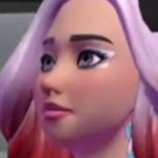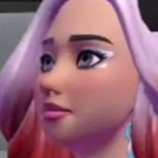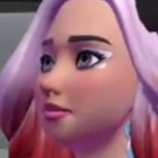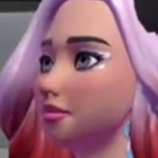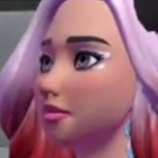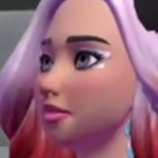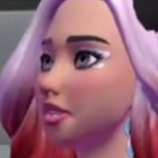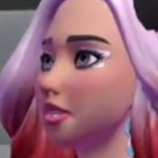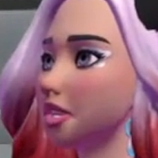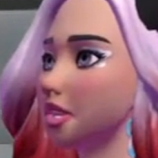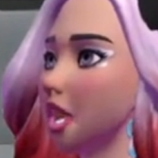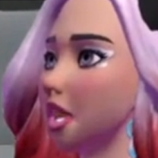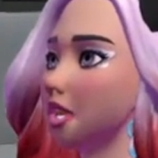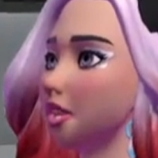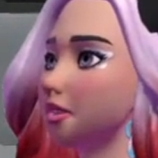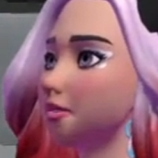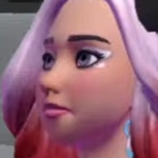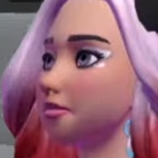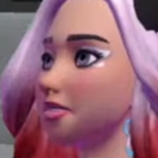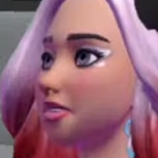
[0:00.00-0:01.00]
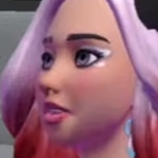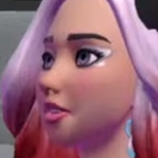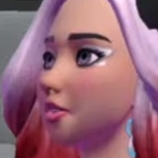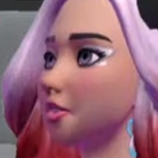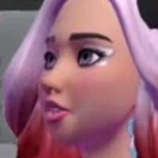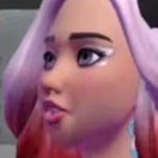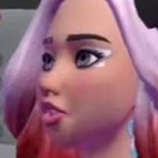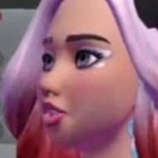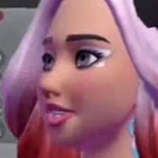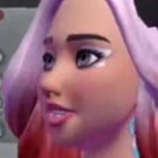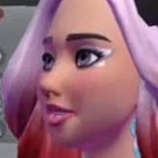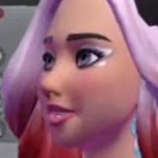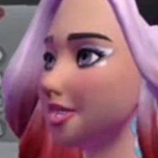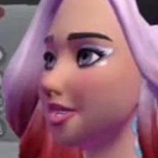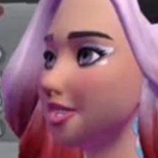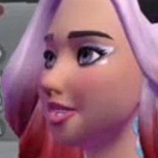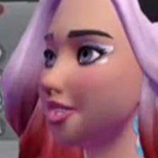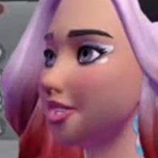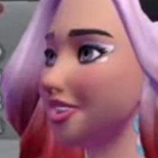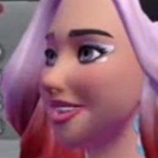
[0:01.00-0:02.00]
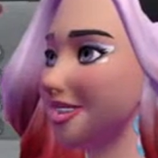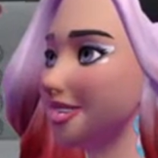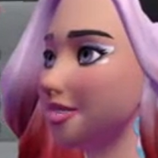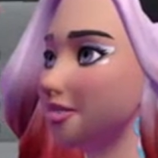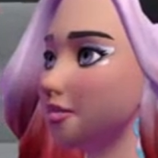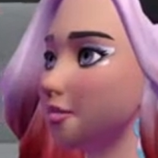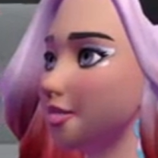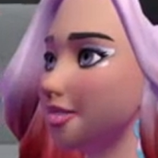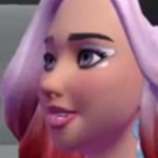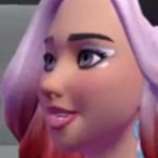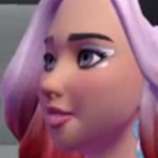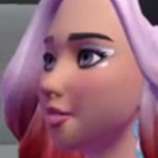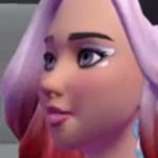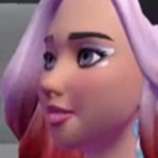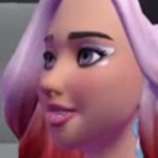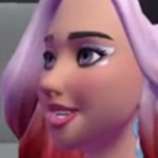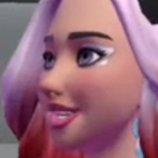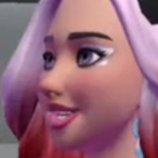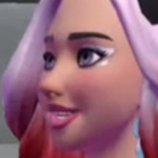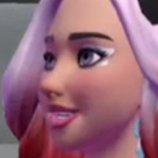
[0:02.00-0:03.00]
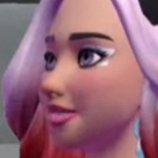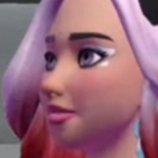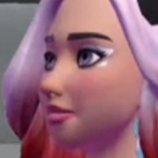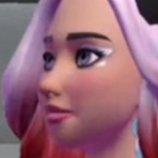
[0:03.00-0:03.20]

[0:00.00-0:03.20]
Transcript: oh no, I'm going here and we say UV,